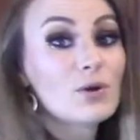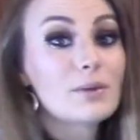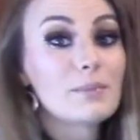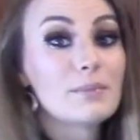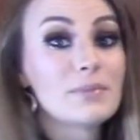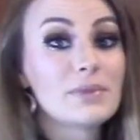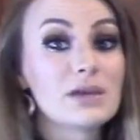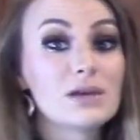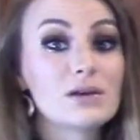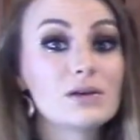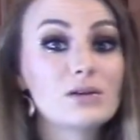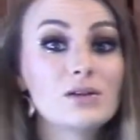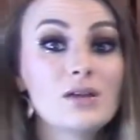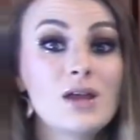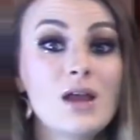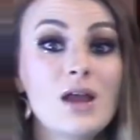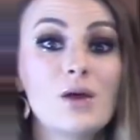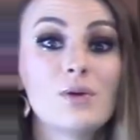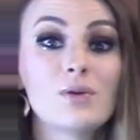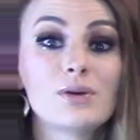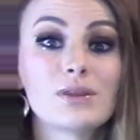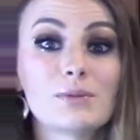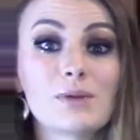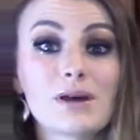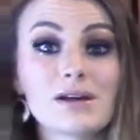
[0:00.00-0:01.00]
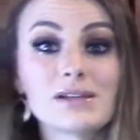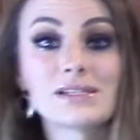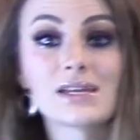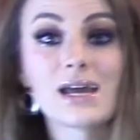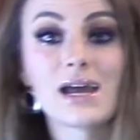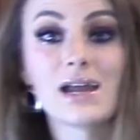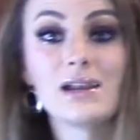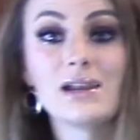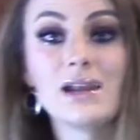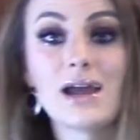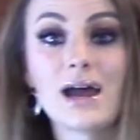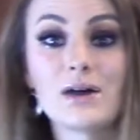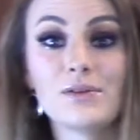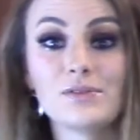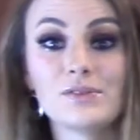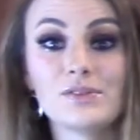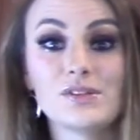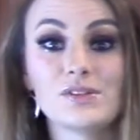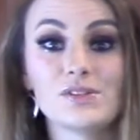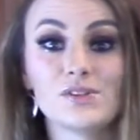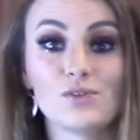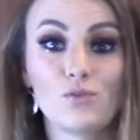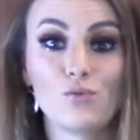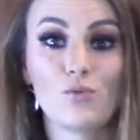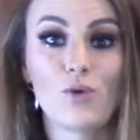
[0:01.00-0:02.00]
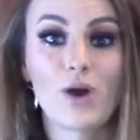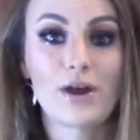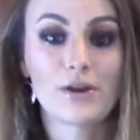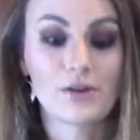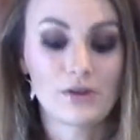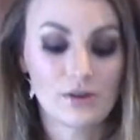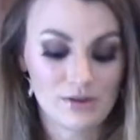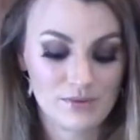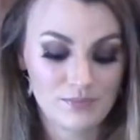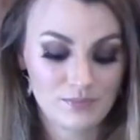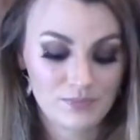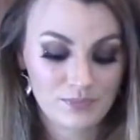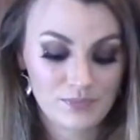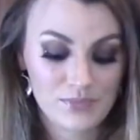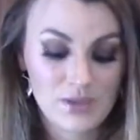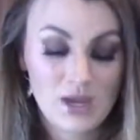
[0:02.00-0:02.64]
a meal with about 10 ounces of water.